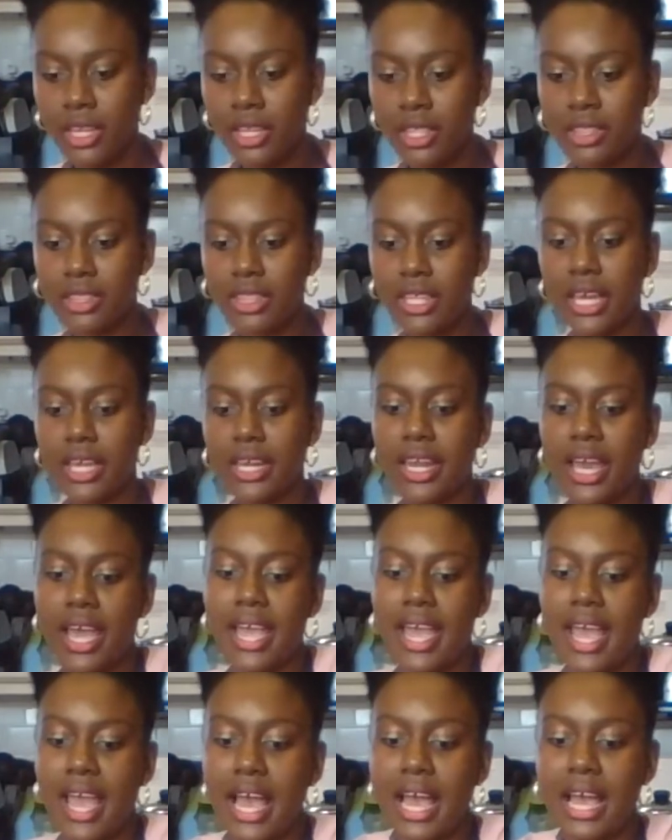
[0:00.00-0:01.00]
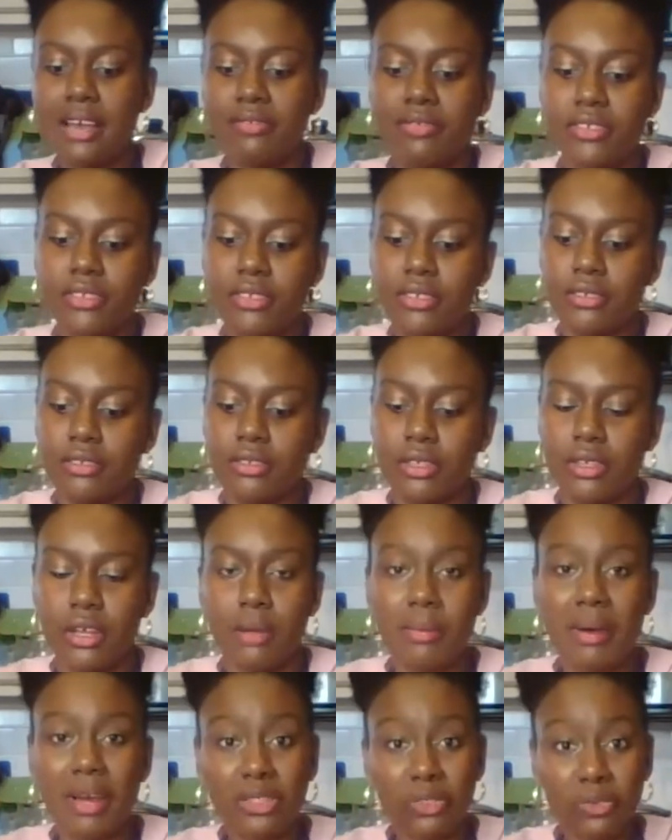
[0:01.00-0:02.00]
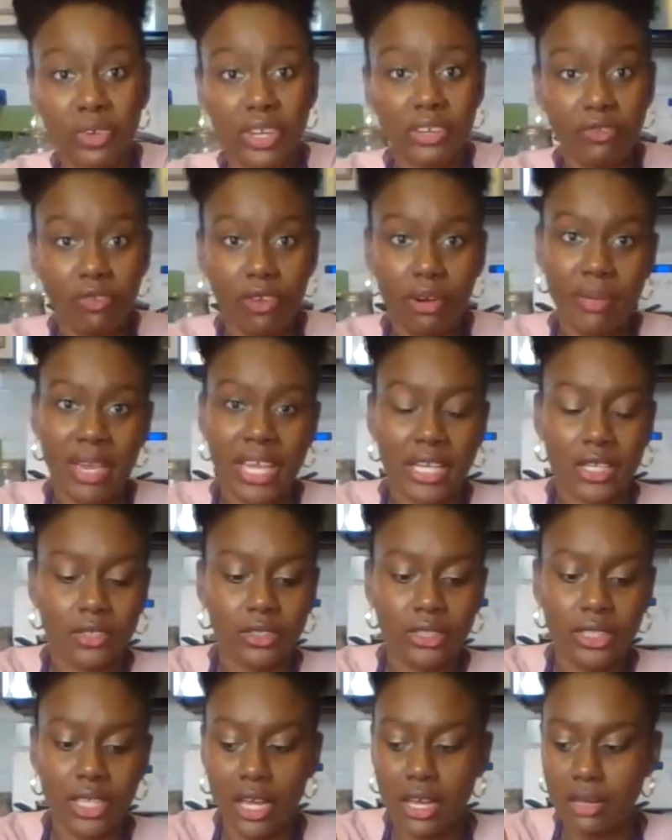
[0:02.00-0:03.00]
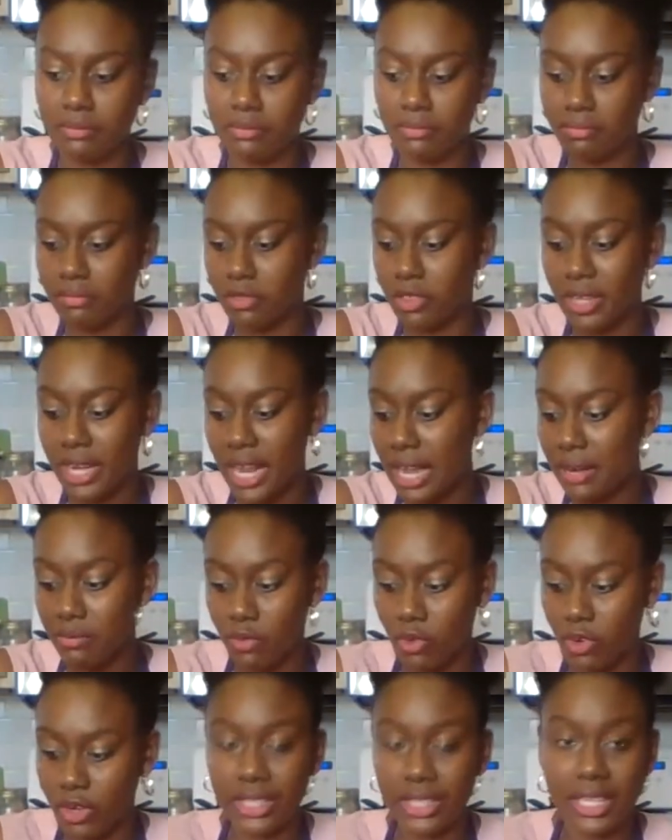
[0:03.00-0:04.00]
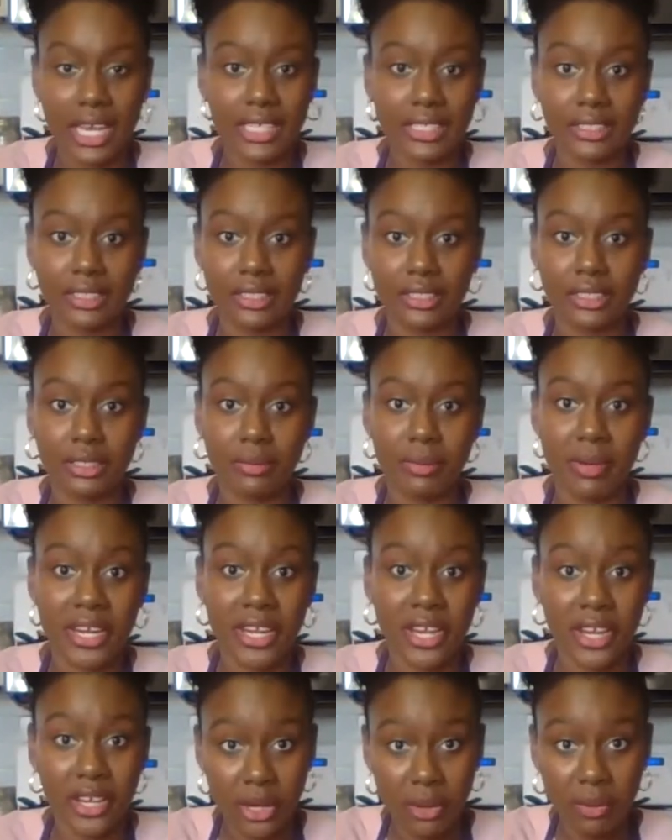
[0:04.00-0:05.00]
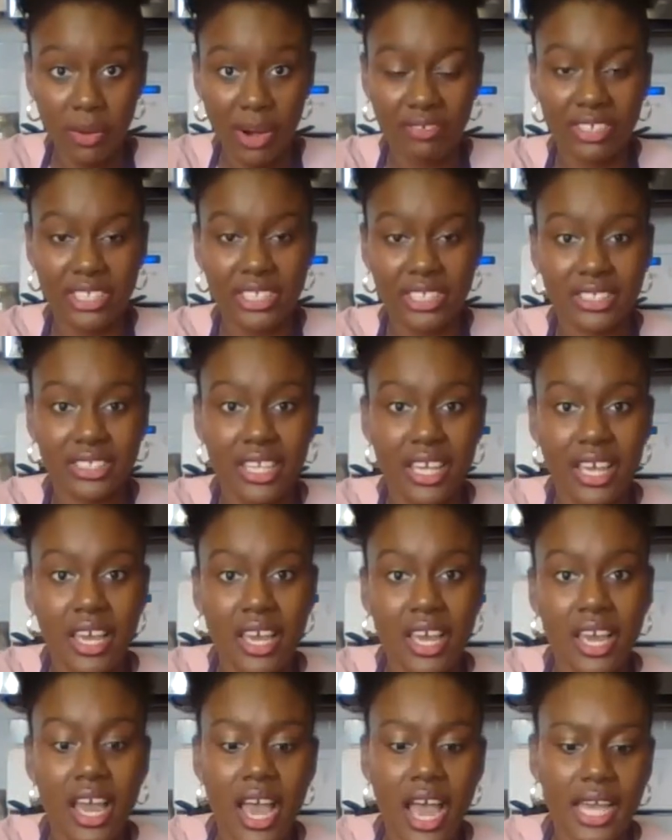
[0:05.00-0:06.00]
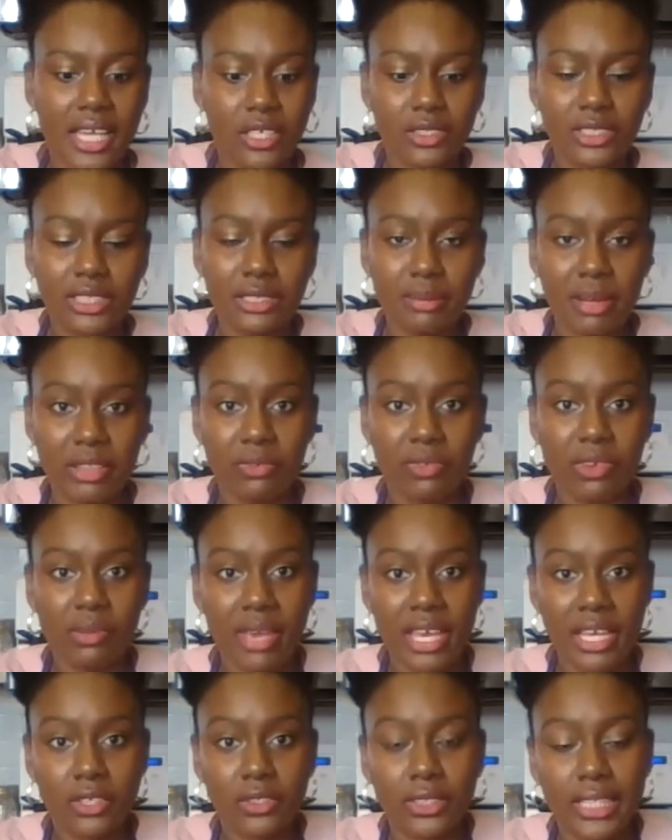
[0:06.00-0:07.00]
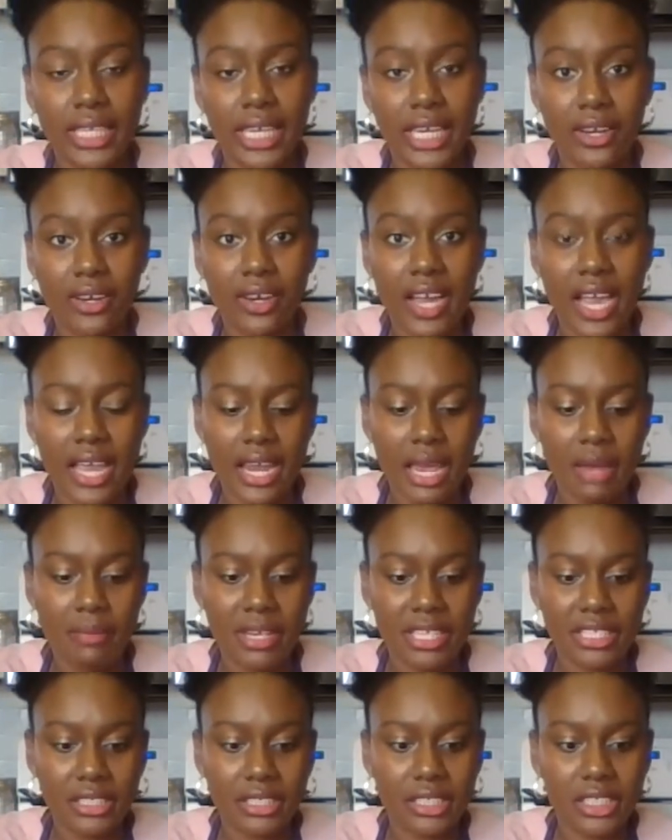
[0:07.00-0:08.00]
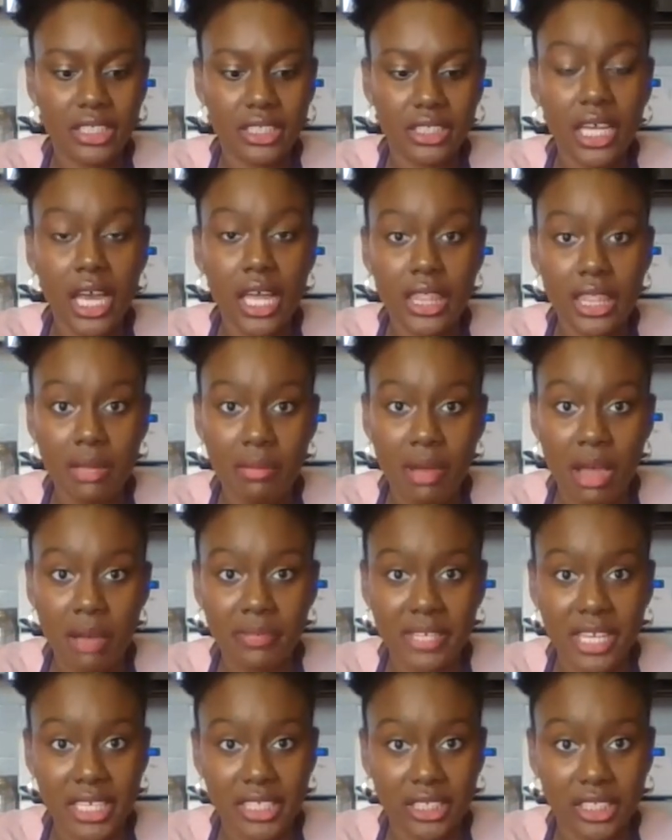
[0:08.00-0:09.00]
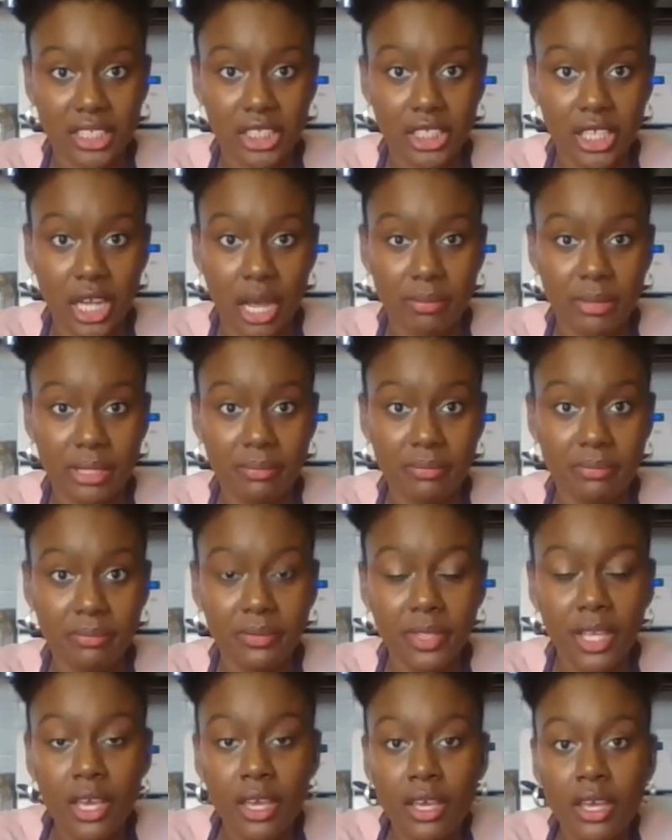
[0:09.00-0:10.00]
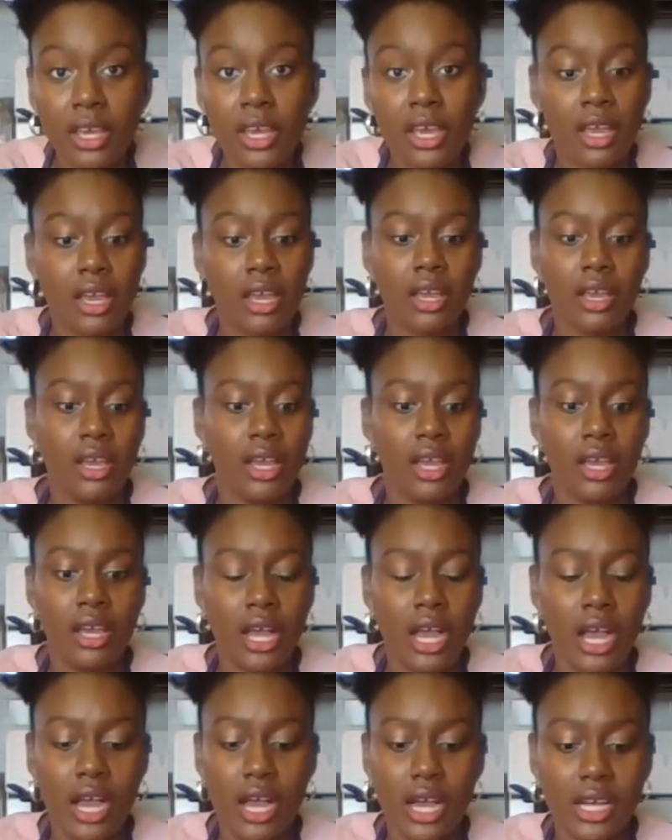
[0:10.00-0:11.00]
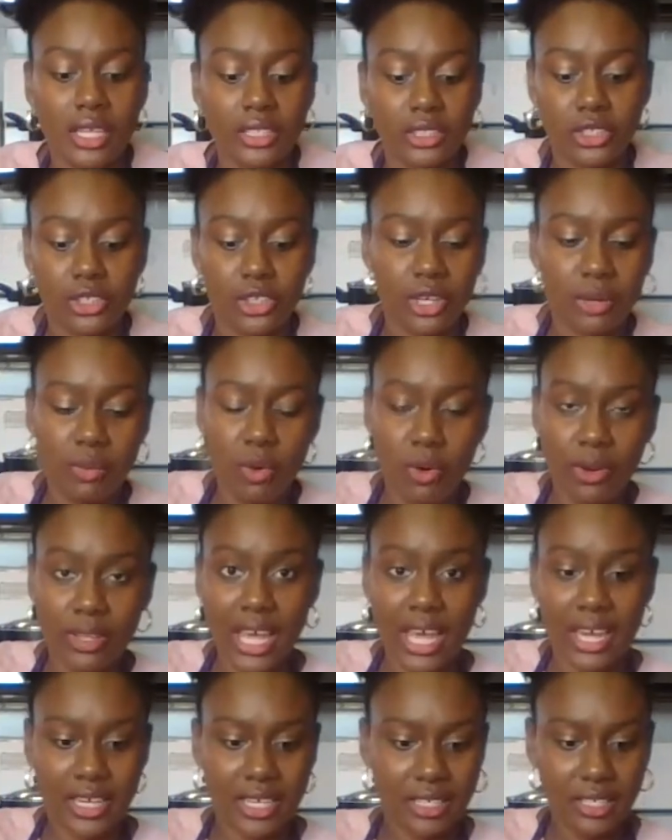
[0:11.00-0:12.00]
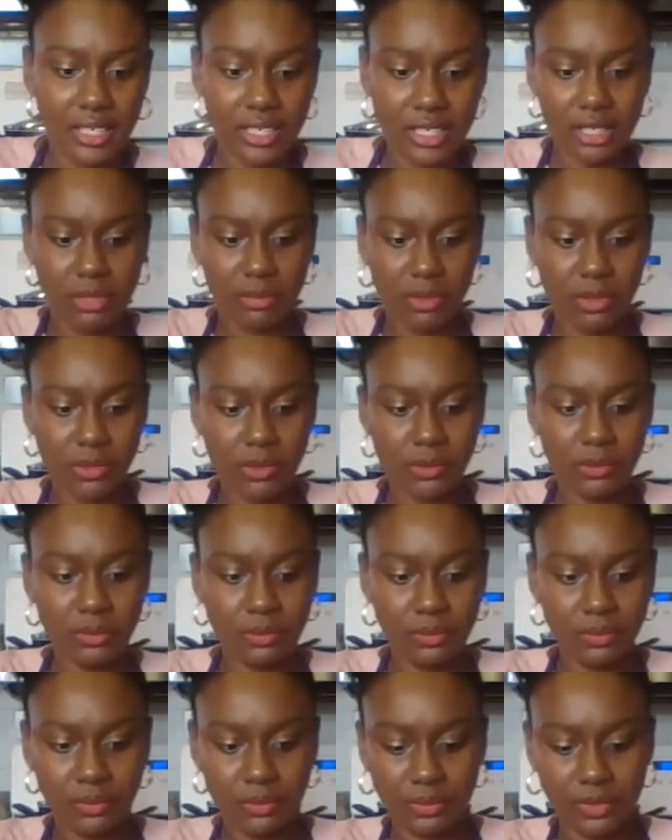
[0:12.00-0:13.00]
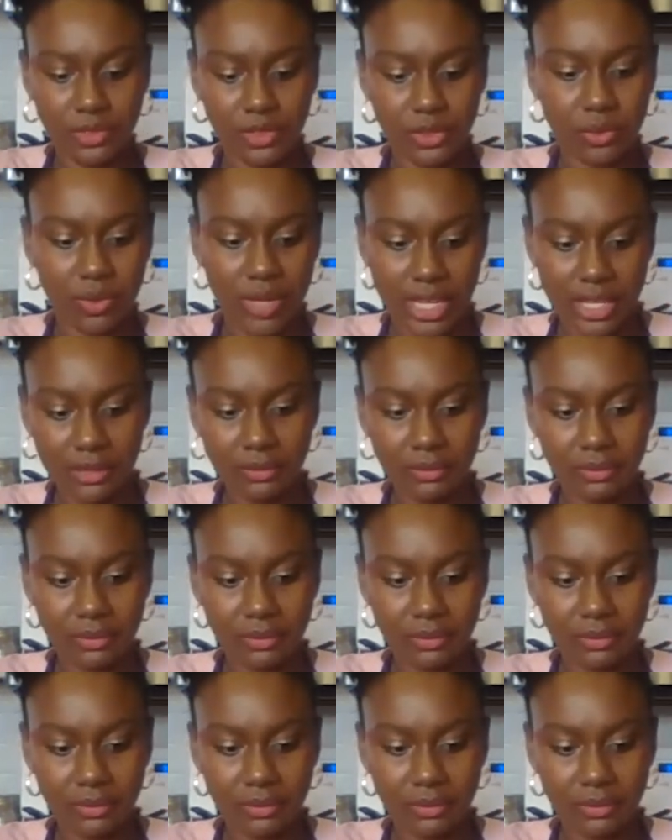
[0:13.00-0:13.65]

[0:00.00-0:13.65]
Then I have about 3 to 4 mangoes. You can add more or less depending on your preference. I used about 3 mangoes here, and I basically just cut them up, dice and chop them. So you're going to pour that into the bowl as well.